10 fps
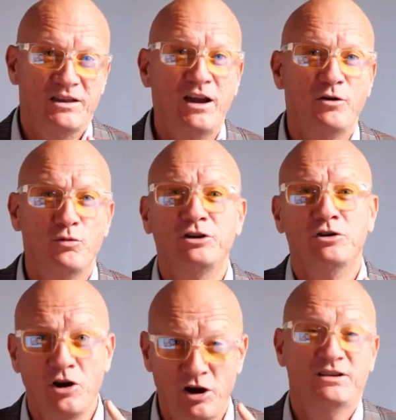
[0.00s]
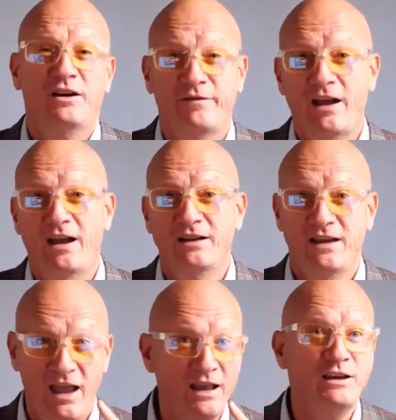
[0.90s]
they would not have
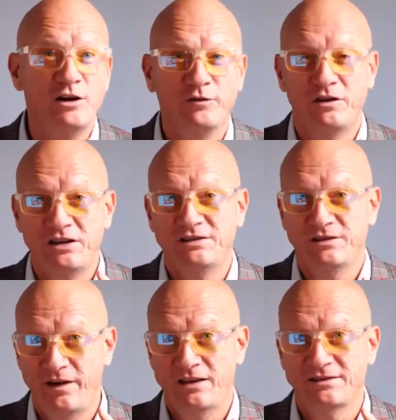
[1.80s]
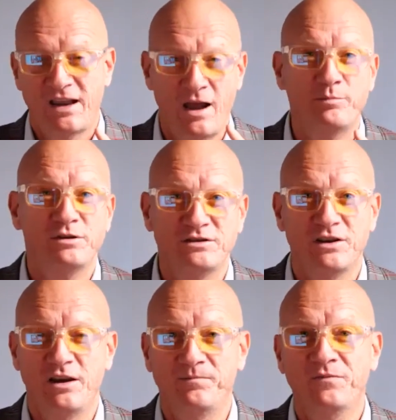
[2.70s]
had any of these events happen
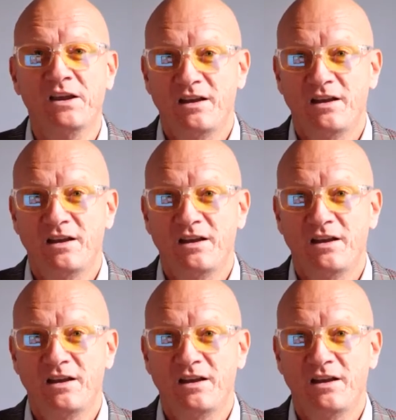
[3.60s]
to them.